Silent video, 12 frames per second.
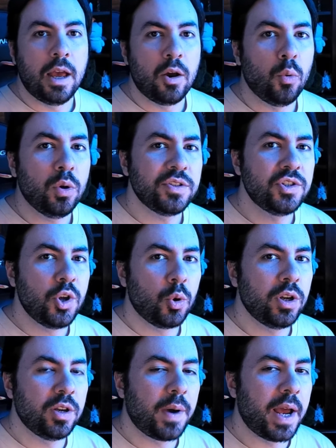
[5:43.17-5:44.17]
Now, it was
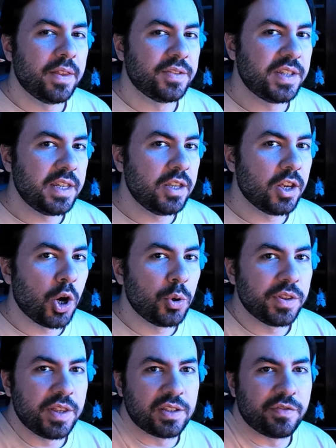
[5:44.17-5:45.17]
noted by the CEO
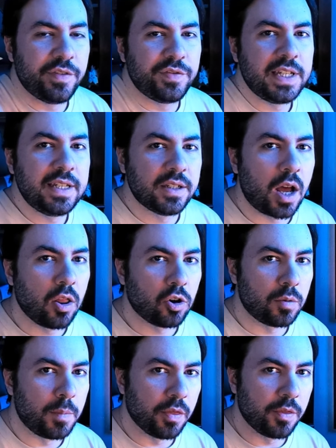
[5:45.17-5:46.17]
that this
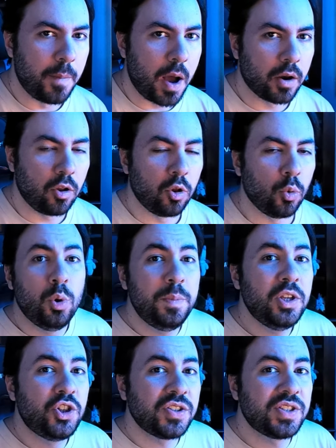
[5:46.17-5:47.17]
$15 a month model would
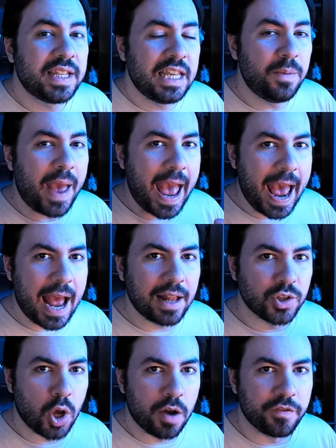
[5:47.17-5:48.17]
be just to keep
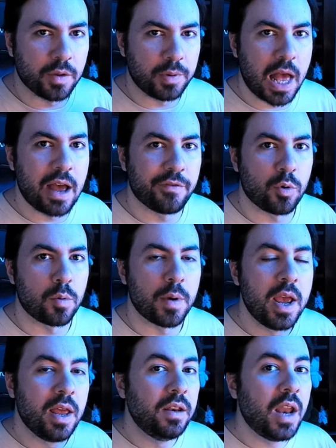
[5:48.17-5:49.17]
ads off the platform.
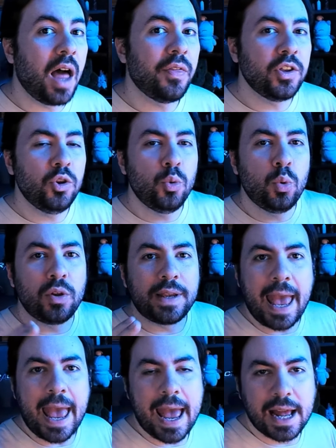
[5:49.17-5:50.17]
Not that you will
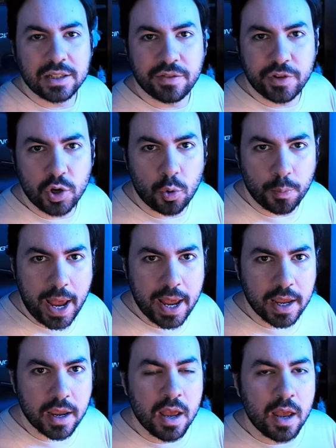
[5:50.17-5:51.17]
get ads if you don't
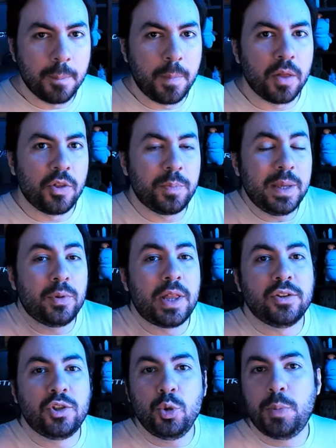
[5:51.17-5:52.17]
pay, but the people
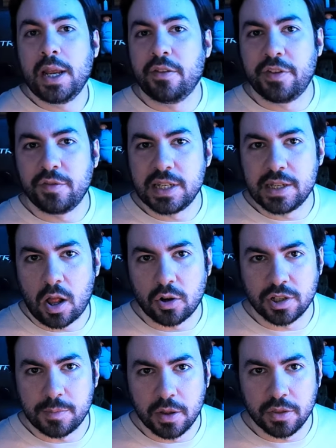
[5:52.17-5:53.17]
that do pay the
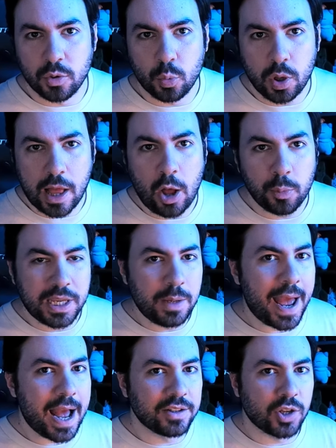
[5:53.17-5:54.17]
$15 a month will help
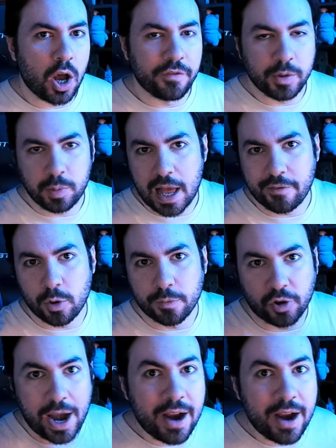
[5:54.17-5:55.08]
keep ads off the platform for